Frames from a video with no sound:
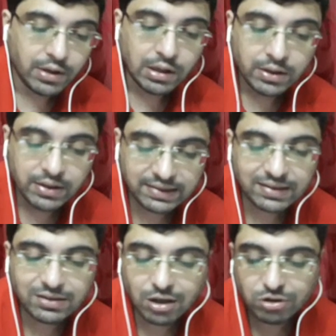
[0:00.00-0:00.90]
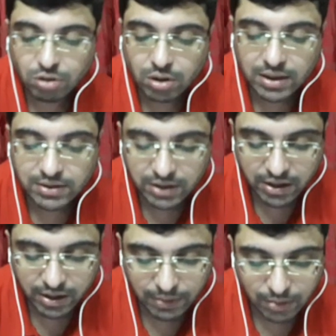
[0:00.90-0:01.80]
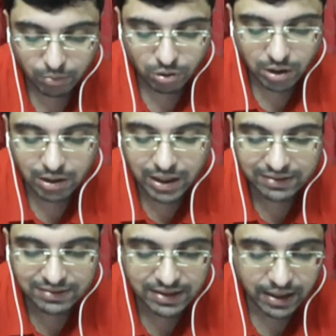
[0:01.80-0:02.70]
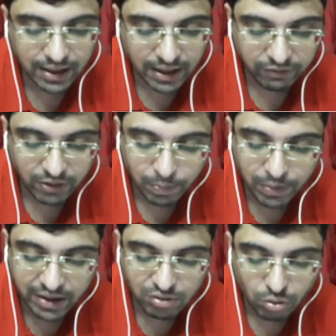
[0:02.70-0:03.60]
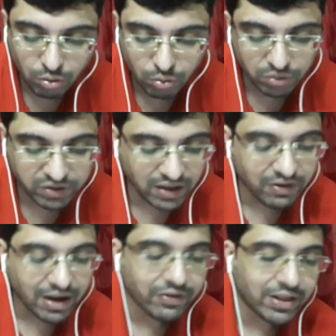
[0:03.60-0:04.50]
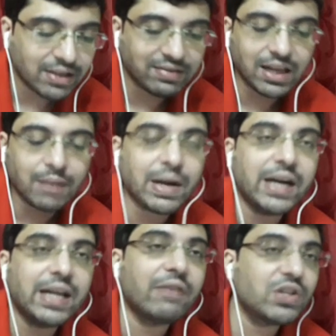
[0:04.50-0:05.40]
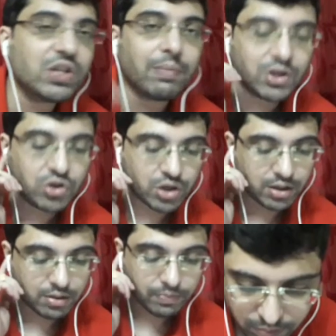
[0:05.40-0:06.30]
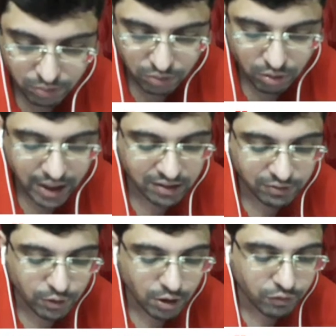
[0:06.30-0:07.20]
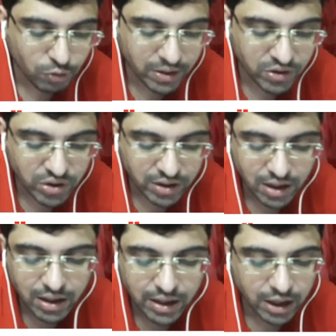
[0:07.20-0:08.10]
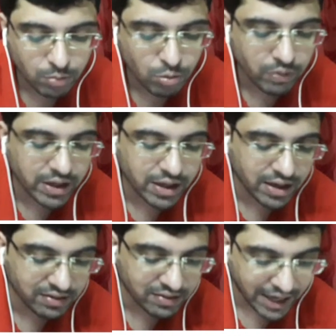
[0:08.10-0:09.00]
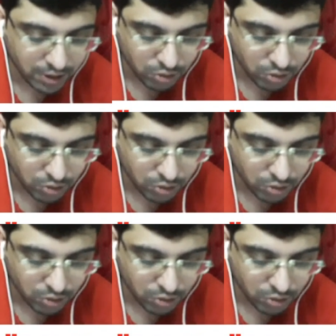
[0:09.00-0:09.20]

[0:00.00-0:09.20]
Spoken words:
This is also a considerable move. Now let's say if he plays rook to c5 with the same idea which I mentioned. So as few of you mentioned, the correct move over here is knight to